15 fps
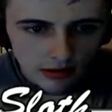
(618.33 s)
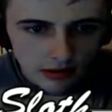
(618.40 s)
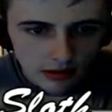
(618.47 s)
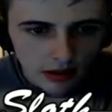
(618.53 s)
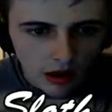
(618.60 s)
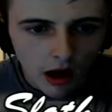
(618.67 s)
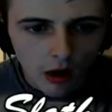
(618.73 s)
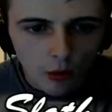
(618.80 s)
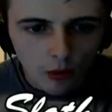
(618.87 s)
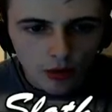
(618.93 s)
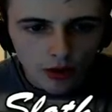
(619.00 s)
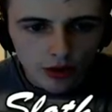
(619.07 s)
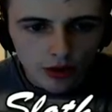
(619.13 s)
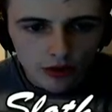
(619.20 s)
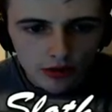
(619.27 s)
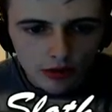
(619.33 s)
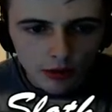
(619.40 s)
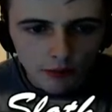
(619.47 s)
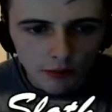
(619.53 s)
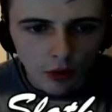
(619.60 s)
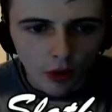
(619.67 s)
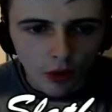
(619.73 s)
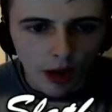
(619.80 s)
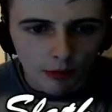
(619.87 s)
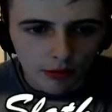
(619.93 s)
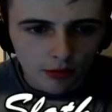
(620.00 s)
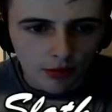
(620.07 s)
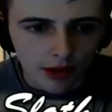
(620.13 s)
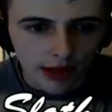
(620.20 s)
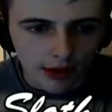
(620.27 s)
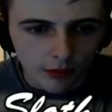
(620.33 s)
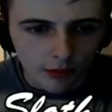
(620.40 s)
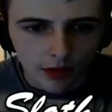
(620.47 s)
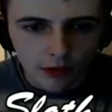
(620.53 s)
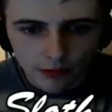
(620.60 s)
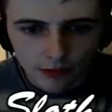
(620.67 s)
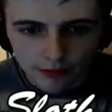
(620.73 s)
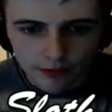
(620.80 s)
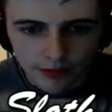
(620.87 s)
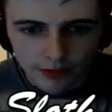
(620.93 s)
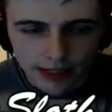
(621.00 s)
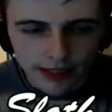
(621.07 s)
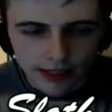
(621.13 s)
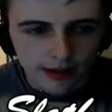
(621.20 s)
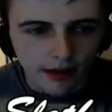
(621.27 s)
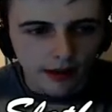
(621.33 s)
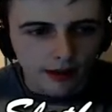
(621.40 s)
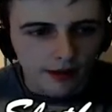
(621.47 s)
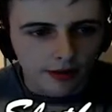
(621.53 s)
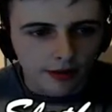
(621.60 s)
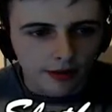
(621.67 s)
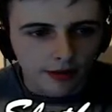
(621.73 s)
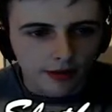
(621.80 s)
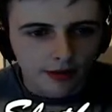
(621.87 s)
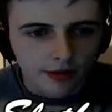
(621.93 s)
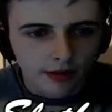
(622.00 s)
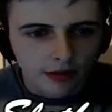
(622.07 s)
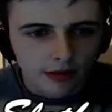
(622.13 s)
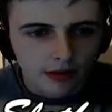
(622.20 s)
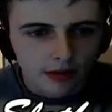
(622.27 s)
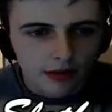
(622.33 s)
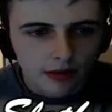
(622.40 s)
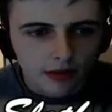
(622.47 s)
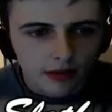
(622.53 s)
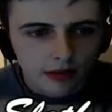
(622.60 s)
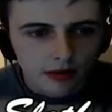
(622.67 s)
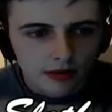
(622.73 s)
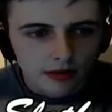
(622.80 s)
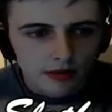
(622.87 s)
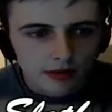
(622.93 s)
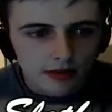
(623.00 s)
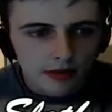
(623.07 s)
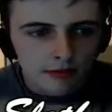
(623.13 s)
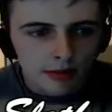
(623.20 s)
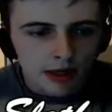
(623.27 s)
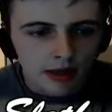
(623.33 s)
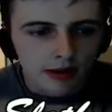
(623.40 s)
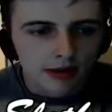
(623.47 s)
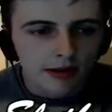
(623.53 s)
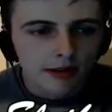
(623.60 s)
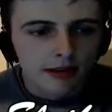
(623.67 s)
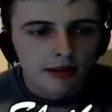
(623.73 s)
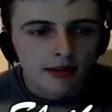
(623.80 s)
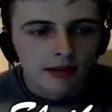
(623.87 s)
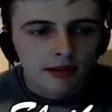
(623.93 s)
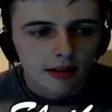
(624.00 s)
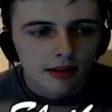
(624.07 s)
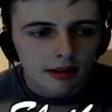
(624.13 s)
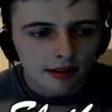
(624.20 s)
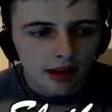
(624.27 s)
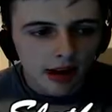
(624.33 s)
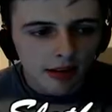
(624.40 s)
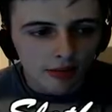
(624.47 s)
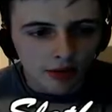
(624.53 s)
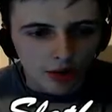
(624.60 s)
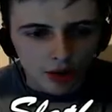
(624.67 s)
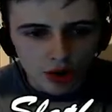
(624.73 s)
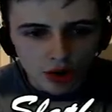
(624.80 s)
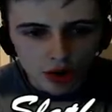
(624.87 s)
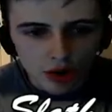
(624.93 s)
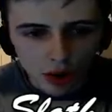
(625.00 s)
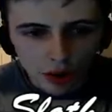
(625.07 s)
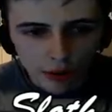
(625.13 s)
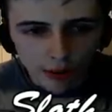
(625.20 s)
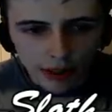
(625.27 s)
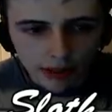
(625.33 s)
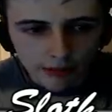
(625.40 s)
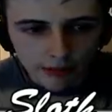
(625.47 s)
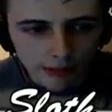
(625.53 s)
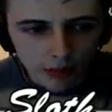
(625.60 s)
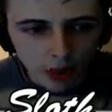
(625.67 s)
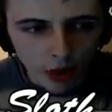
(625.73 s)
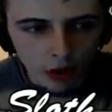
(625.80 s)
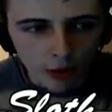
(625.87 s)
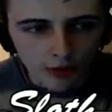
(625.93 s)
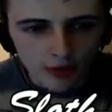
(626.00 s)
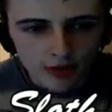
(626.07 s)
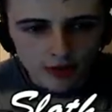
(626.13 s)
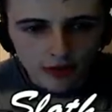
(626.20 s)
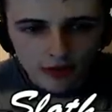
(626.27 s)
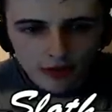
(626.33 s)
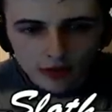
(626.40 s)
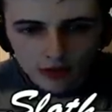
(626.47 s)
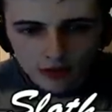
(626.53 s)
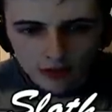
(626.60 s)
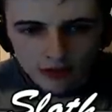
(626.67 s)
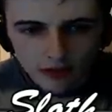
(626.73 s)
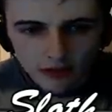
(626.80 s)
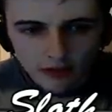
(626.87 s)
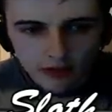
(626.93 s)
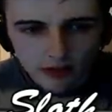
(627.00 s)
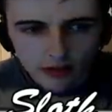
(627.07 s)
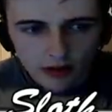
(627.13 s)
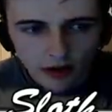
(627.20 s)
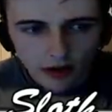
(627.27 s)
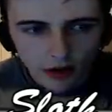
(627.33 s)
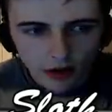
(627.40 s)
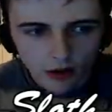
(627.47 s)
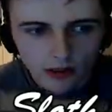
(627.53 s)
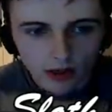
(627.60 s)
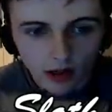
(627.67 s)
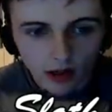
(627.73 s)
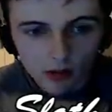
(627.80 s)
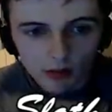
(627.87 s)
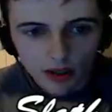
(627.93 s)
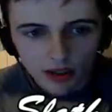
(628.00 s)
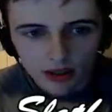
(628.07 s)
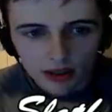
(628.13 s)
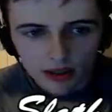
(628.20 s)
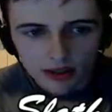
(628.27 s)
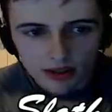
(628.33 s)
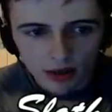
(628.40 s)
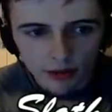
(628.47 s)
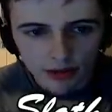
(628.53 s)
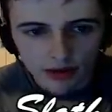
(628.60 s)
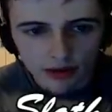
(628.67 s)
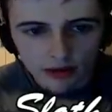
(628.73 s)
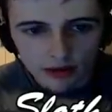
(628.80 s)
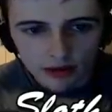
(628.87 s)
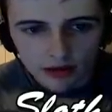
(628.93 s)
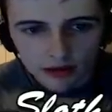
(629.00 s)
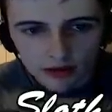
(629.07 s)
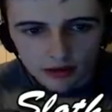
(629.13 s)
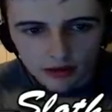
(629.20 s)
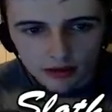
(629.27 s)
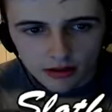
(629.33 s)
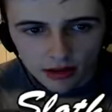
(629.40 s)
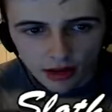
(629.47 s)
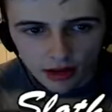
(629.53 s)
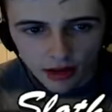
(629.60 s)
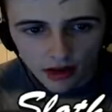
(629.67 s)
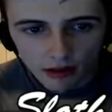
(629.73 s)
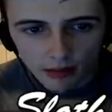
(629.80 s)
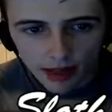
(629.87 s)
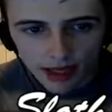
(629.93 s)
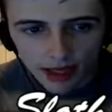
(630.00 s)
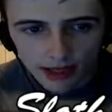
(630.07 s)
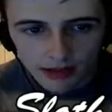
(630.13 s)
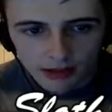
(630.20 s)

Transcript: Oh, well, you, you blew up. Great. Well, freaking done, dude. Smart. There are so many mobs. Holy, oh my god, it's snowing. Oh man.